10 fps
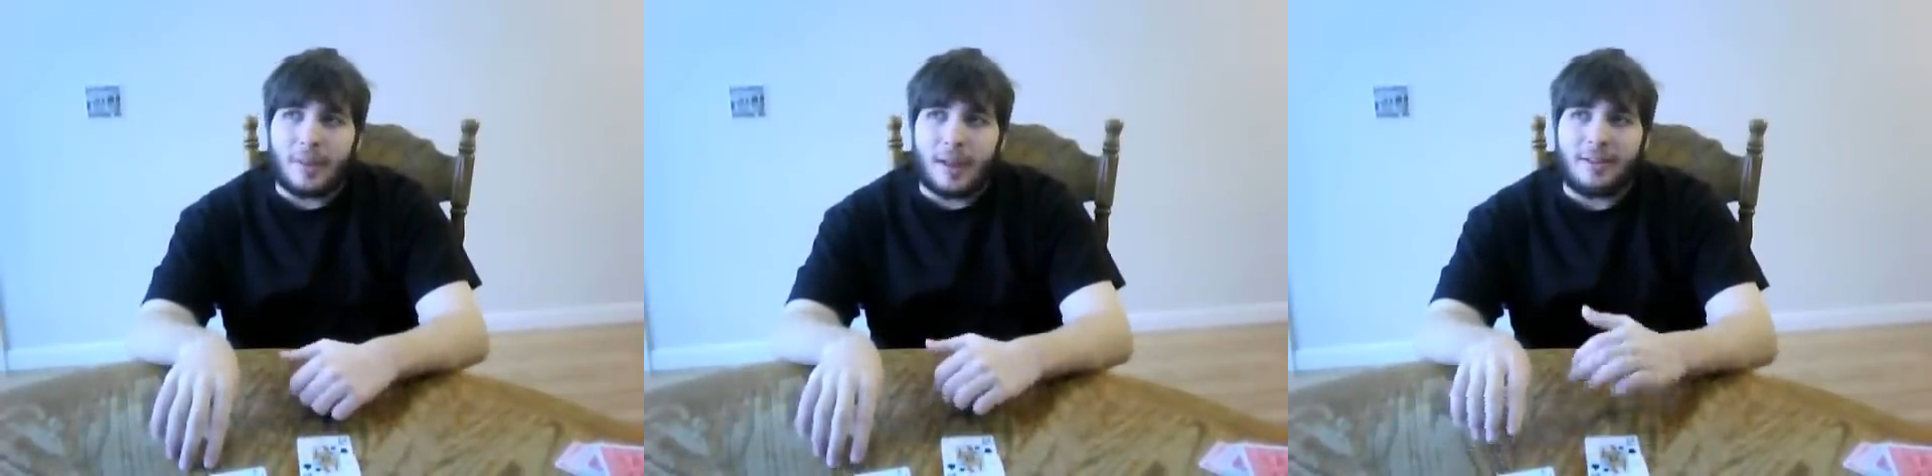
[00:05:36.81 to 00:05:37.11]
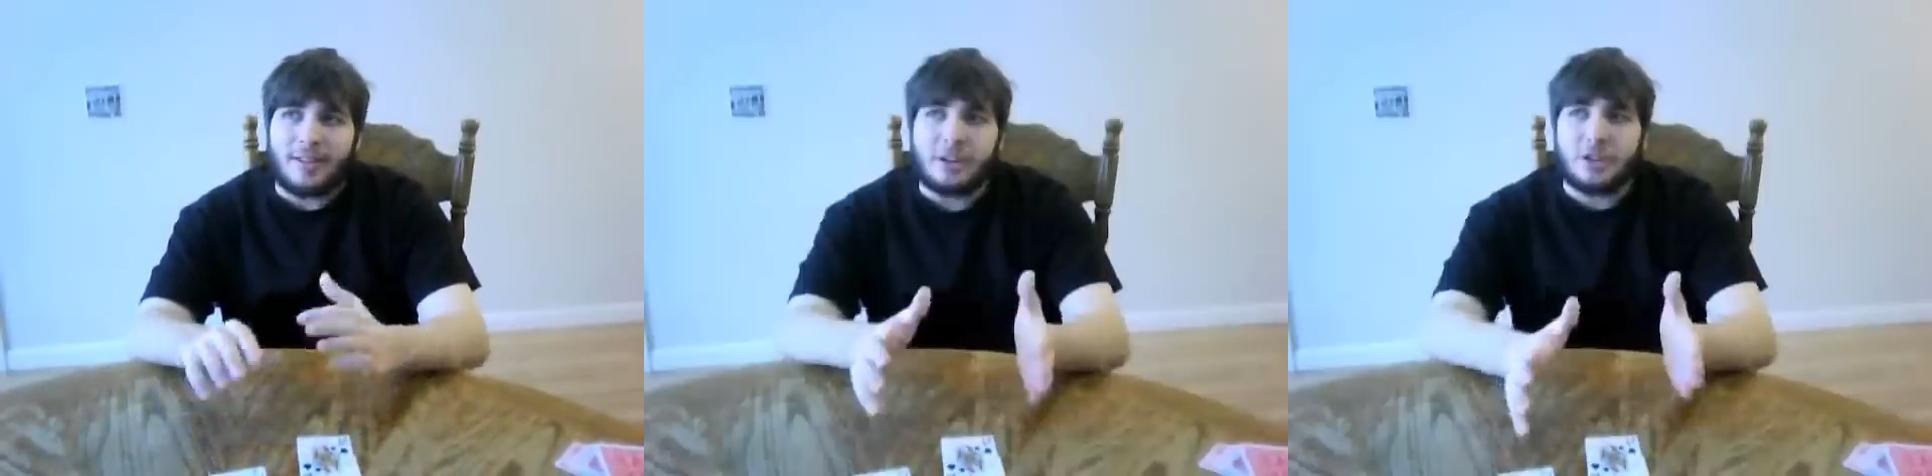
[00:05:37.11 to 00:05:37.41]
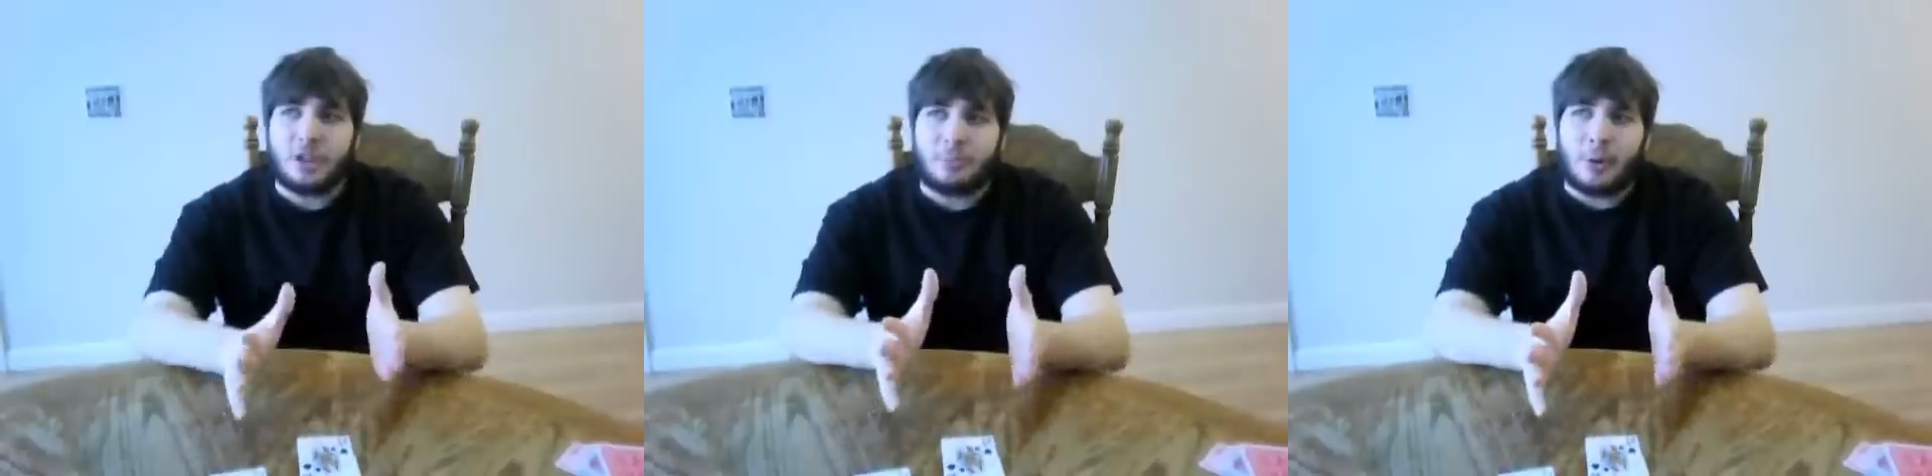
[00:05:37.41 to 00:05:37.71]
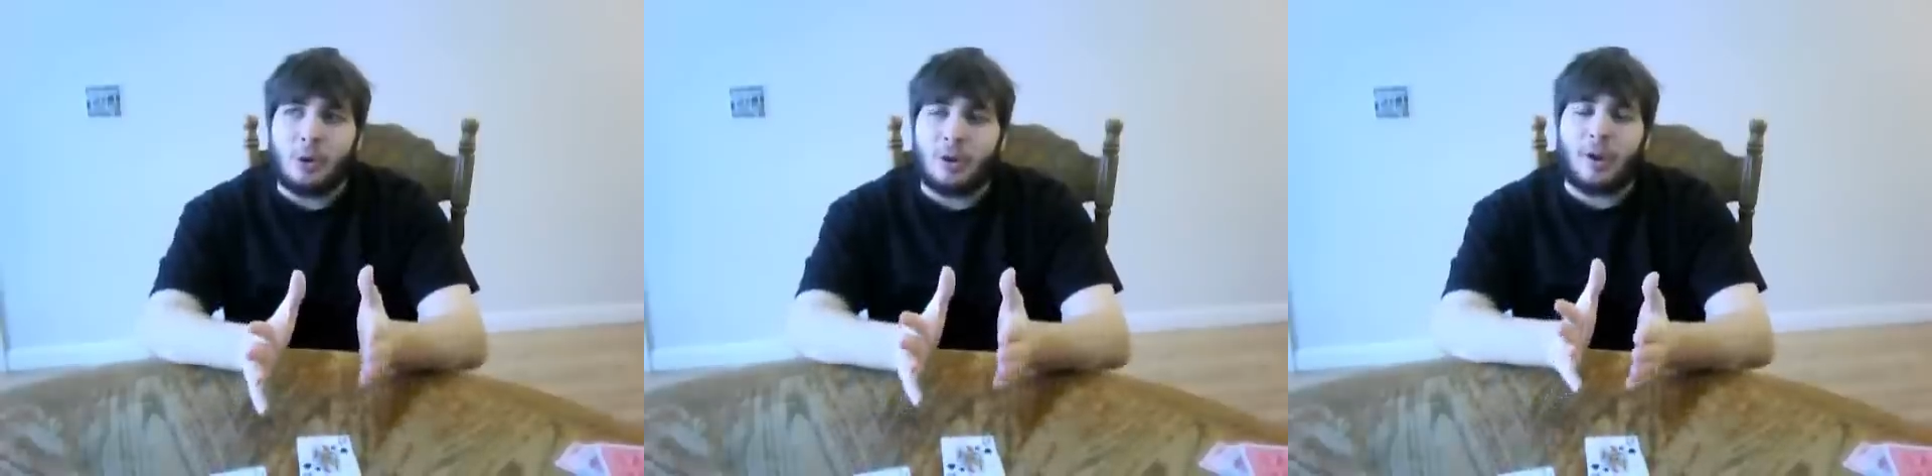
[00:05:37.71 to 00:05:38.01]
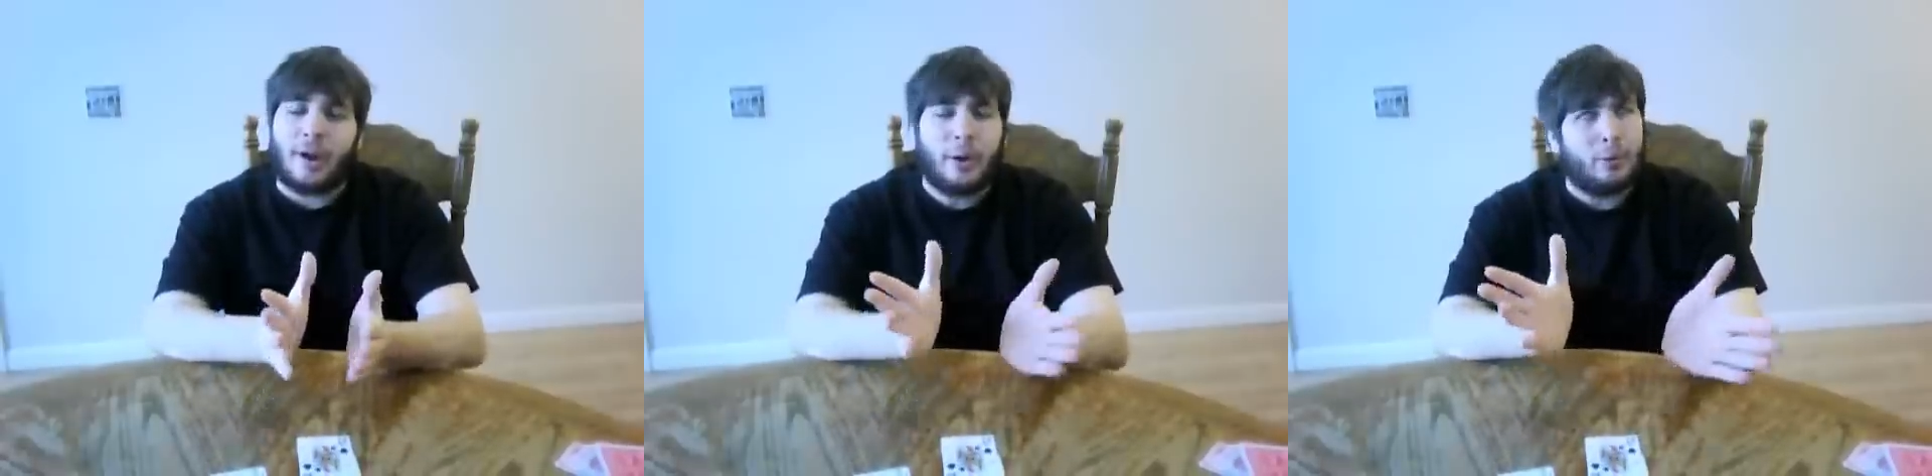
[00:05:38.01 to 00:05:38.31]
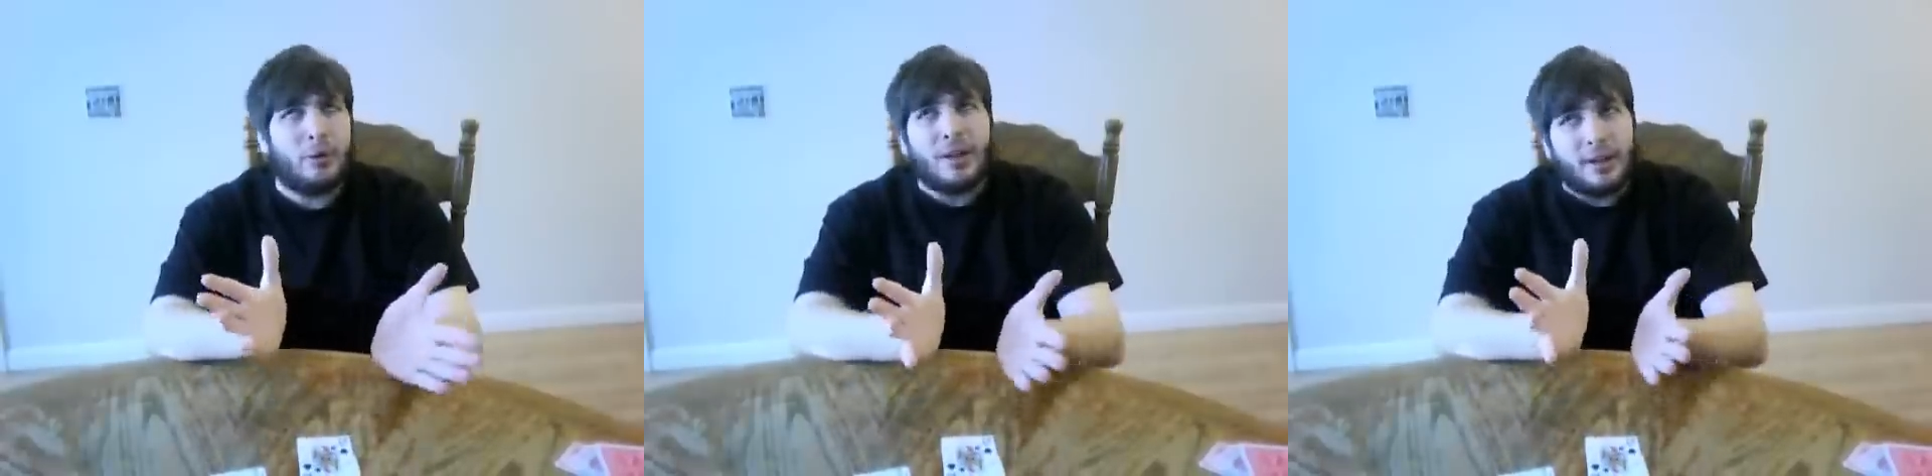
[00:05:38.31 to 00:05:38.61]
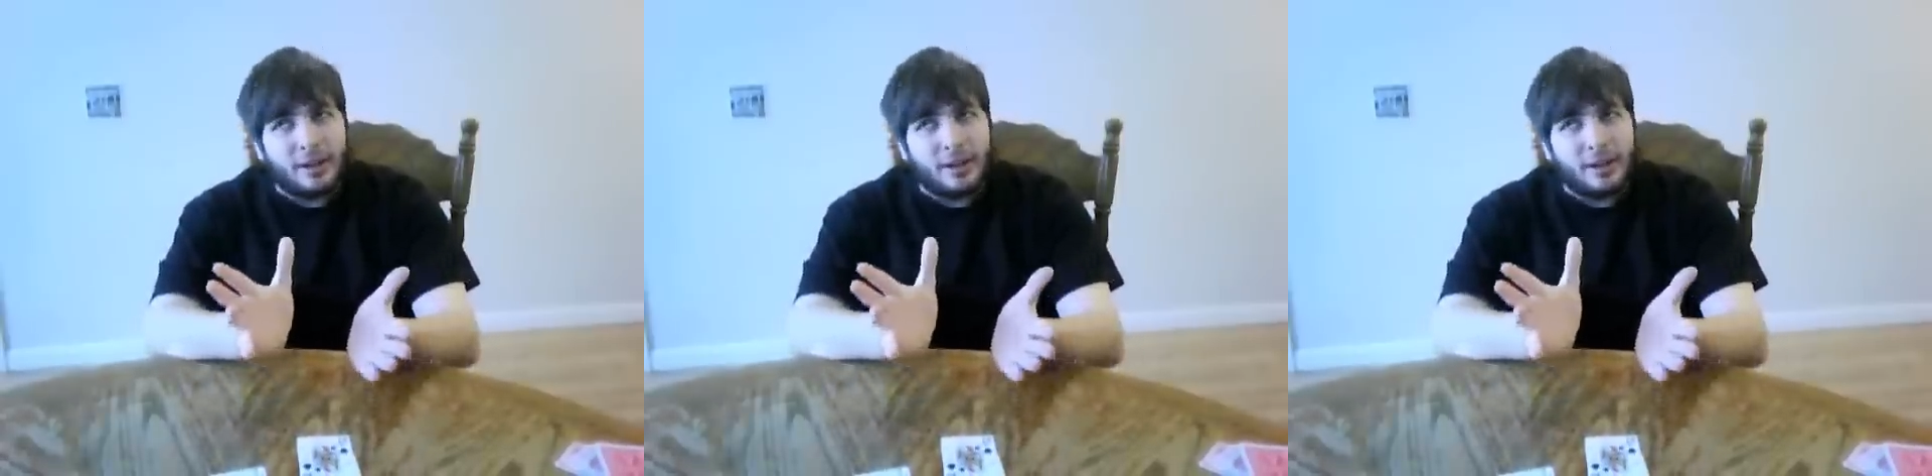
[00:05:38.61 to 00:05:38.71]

it tells your opponent, oh,